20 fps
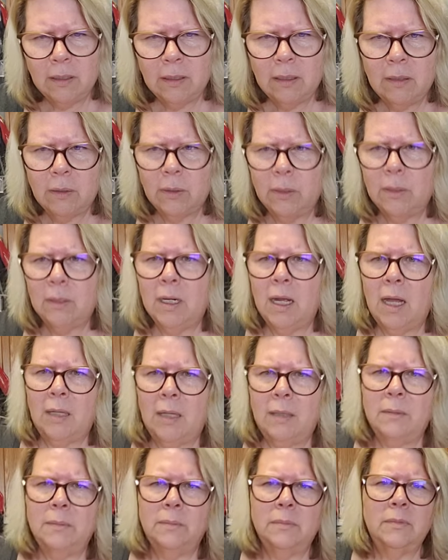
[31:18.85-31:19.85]

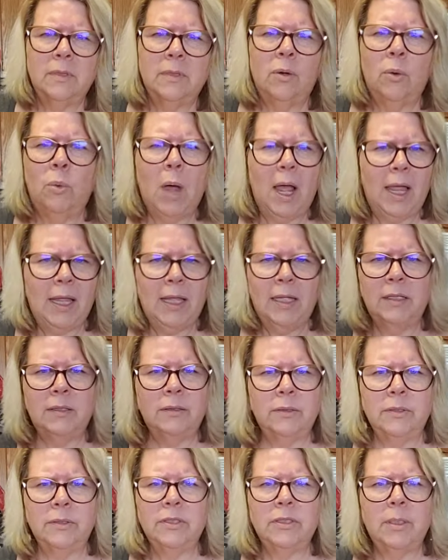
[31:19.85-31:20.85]
or
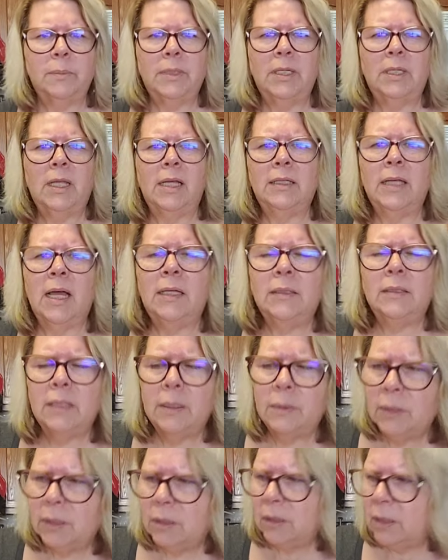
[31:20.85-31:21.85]
Hawaiian or something like that. They
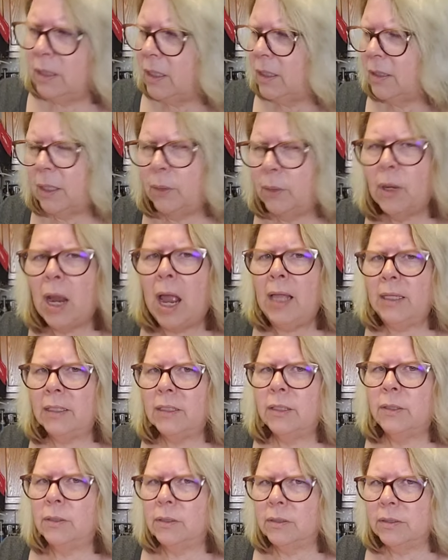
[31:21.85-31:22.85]
were
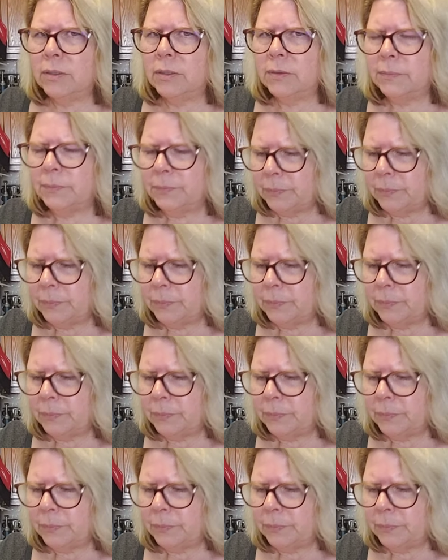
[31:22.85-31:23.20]
island girls.